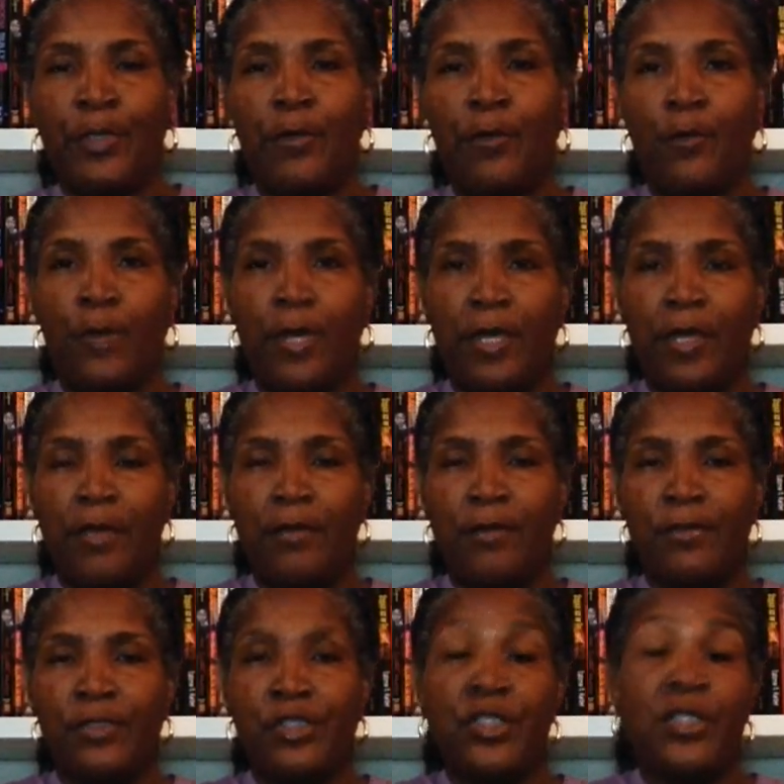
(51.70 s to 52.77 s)
Well,
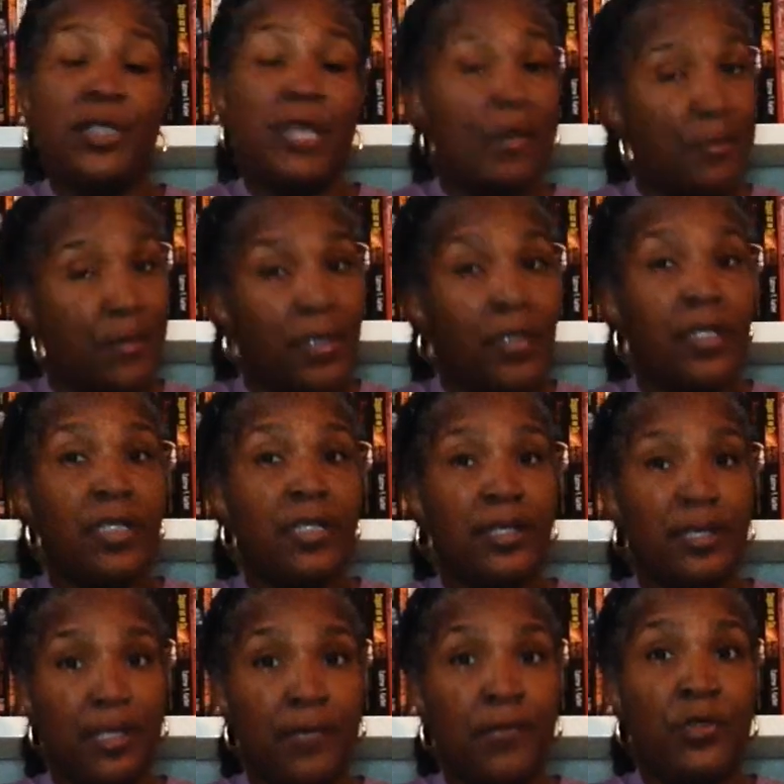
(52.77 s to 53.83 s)
she definitely
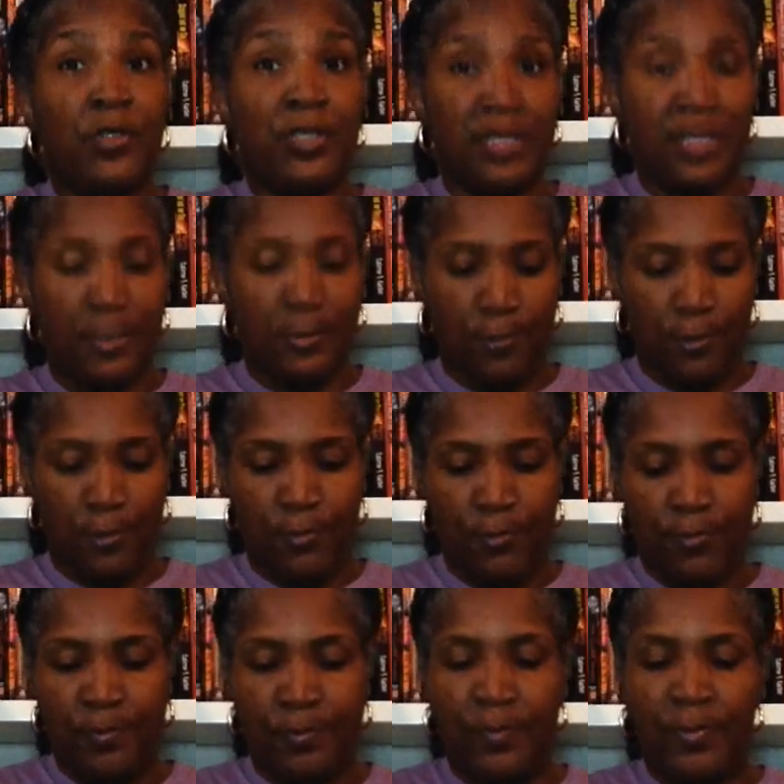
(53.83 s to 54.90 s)
delivered a sequel
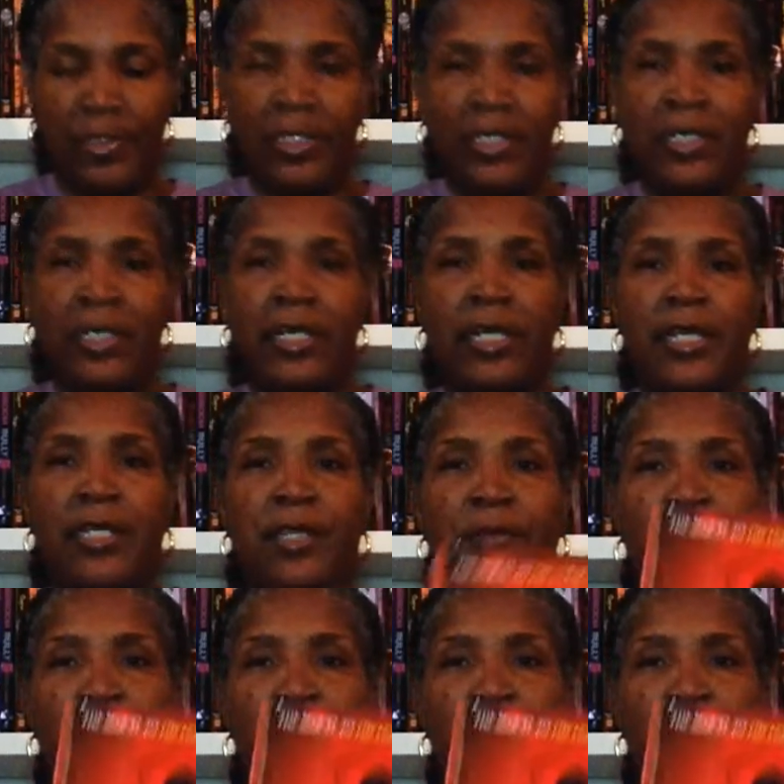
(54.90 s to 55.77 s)
in the